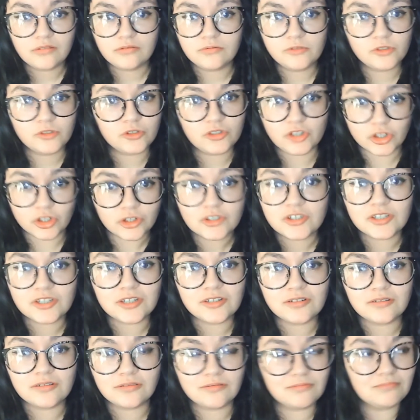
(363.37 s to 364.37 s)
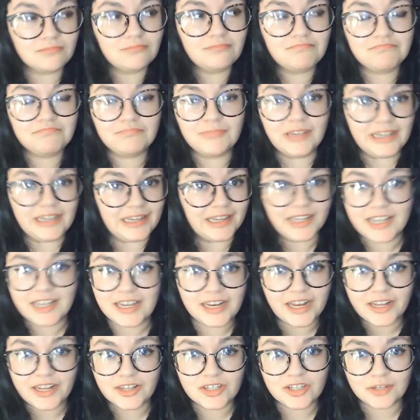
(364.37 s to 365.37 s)
Just lean
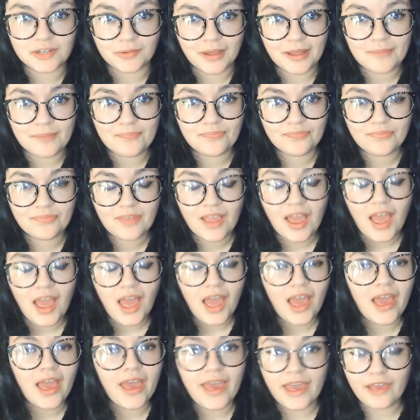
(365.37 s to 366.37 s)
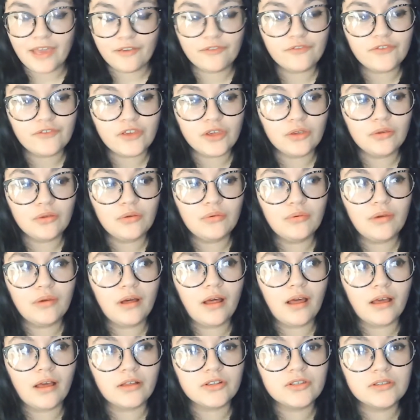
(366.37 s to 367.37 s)
into it. If you
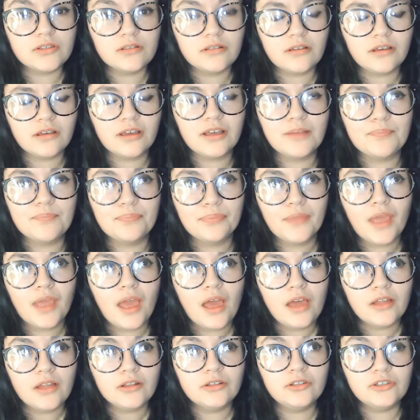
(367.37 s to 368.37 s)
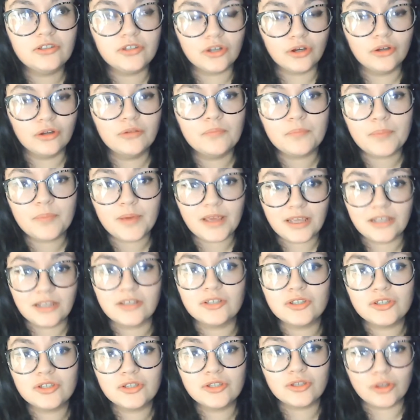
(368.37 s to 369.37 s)
don't be
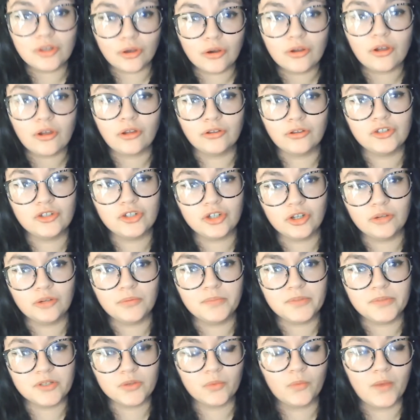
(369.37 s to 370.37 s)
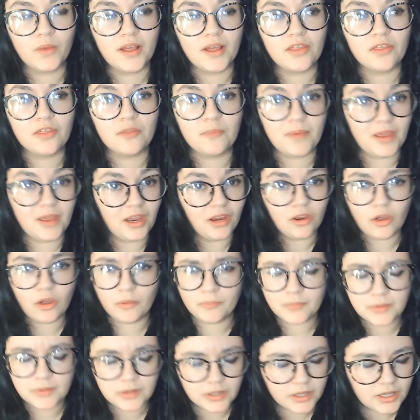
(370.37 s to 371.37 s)
so consumed with being
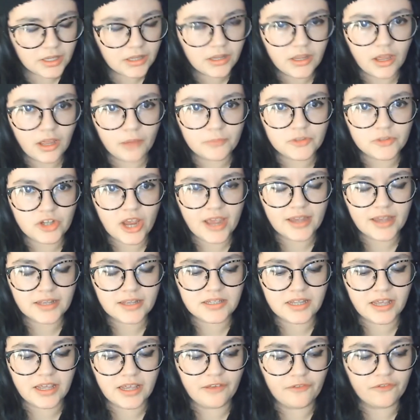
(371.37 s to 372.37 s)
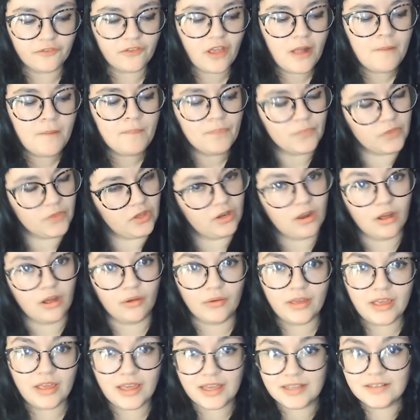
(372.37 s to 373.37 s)
completely objective, you know,
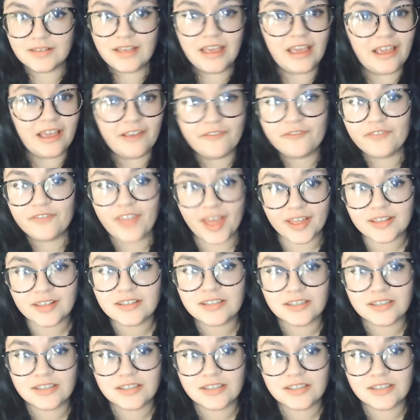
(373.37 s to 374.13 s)
if that